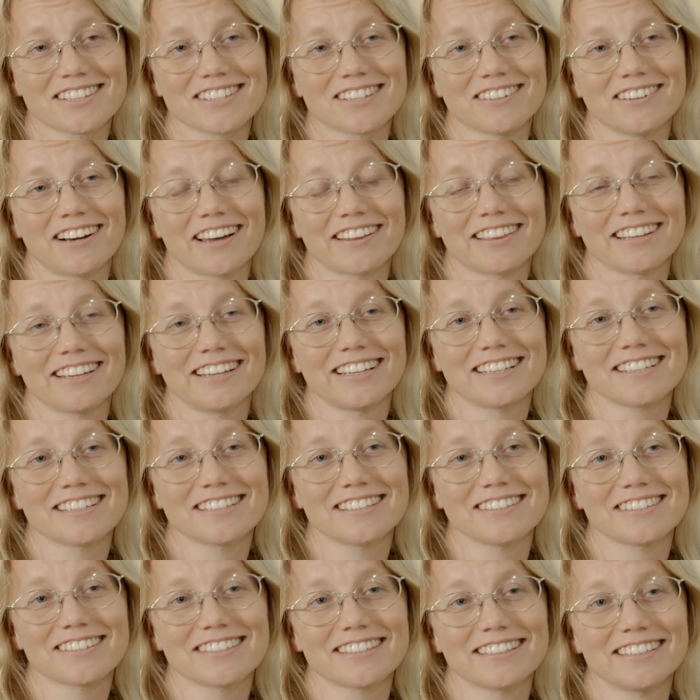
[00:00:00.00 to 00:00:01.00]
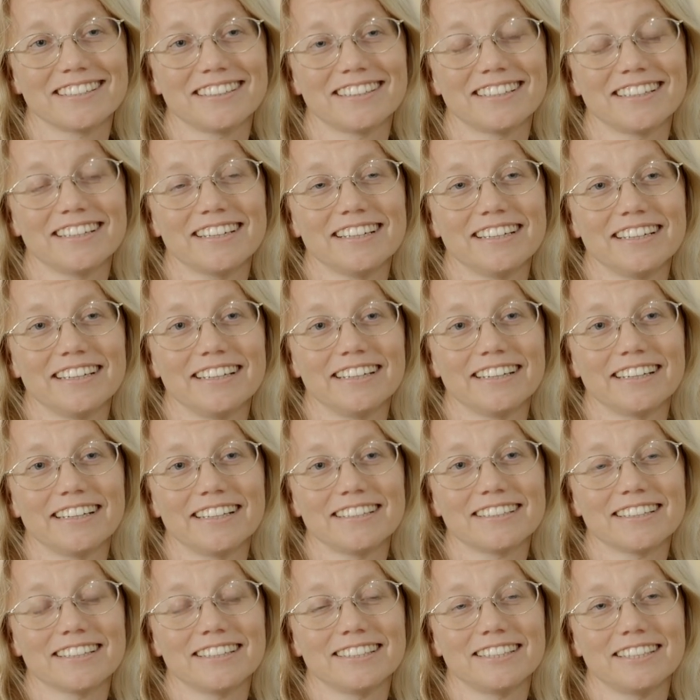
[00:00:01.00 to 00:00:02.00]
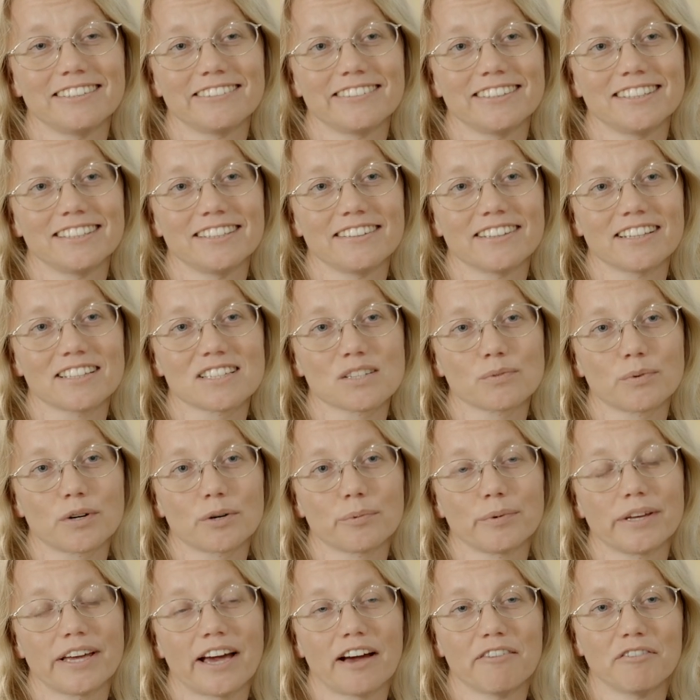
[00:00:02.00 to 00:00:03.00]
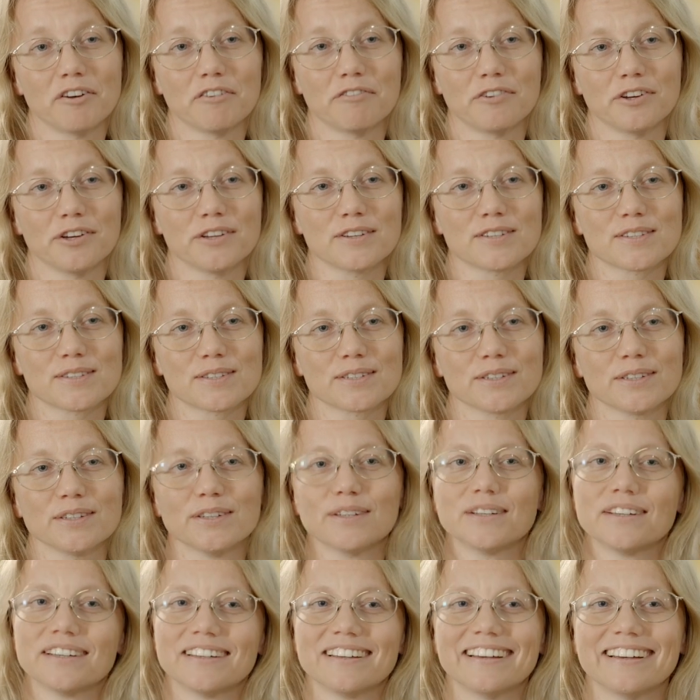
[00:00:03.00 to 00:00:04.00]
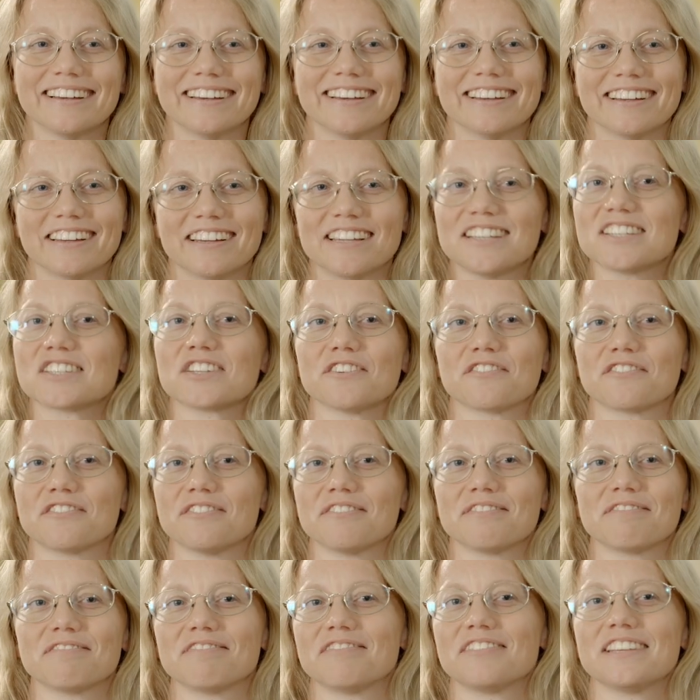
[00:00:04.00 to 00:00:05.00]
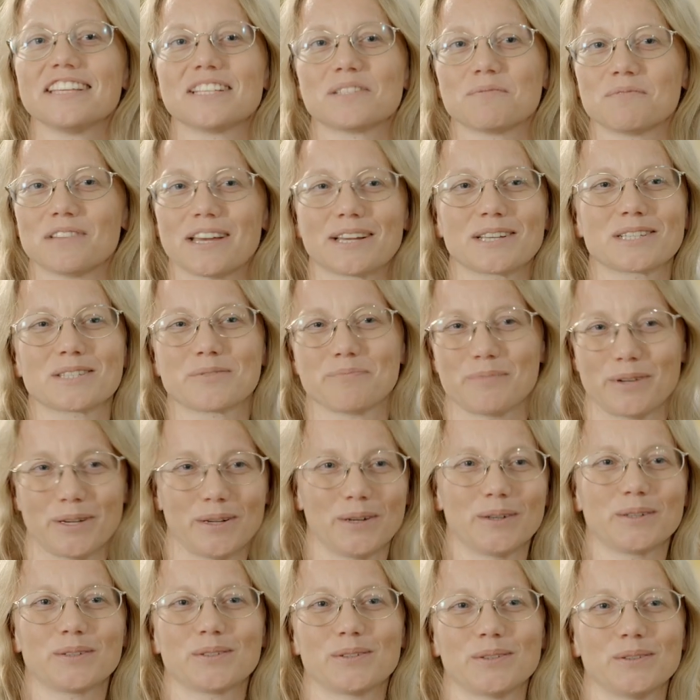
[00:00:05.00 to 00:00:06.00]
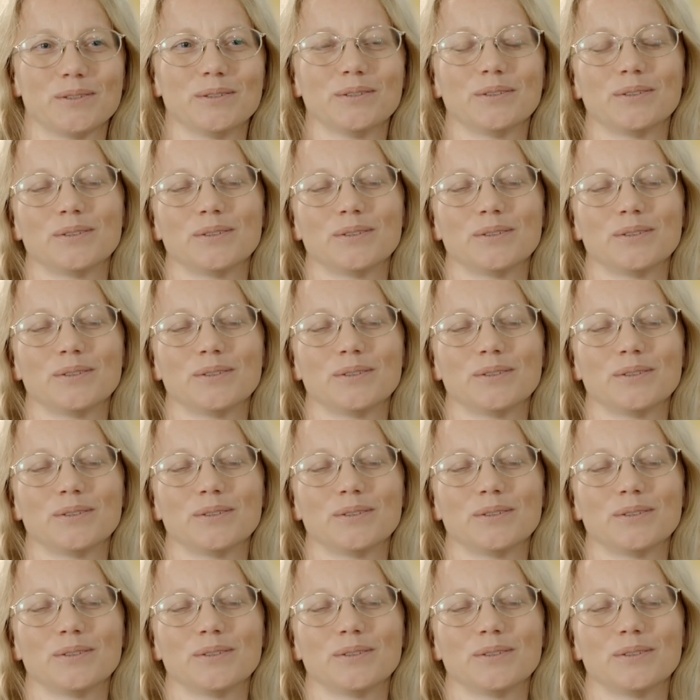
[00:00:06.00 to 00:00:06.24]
So Athanasius in, in late antiquity, that's where we have a first list of these texts belong to